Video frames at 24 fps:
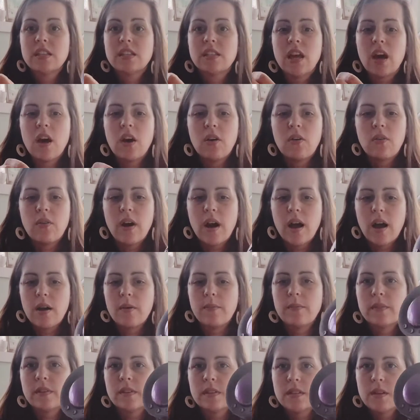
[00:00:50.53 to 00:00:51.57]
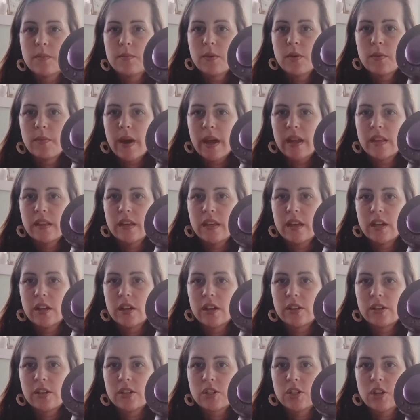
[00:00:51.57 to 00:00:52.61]
So simple button
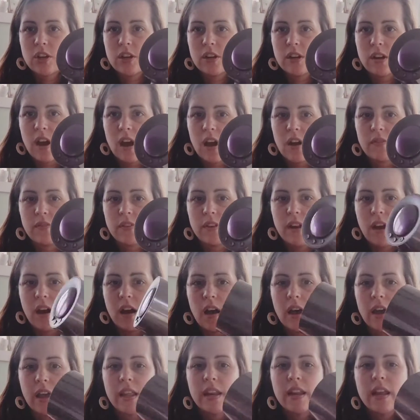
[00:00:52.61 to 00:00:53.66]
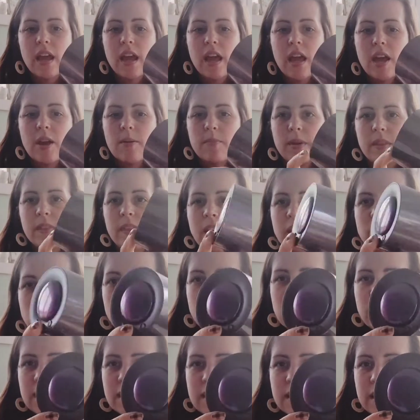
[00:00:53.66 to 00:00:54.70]
here to turn off and on. But then you
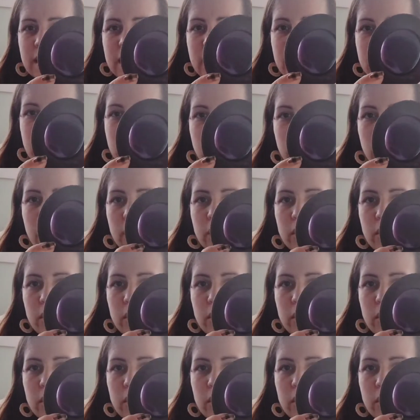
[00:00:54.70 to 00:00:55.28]
can see there